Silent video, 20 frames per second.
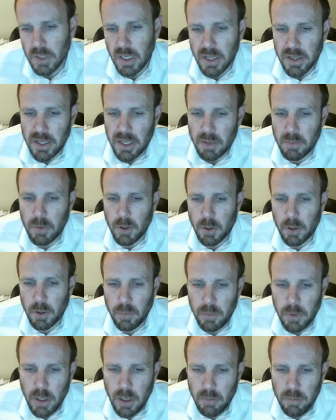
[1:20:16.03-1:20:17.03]
I think
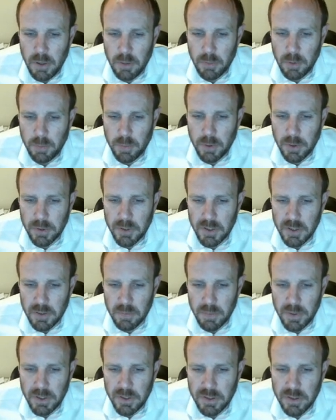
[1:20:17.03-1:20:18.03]
member
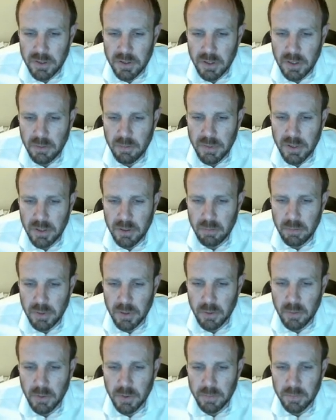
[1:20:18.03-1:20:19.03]
participation is going to be a
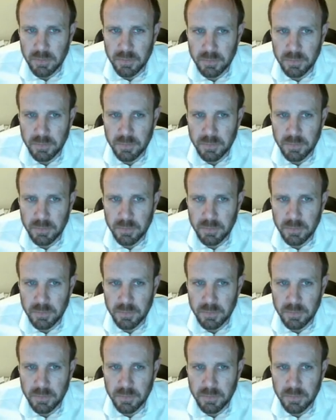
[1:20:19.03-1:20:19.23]
big one.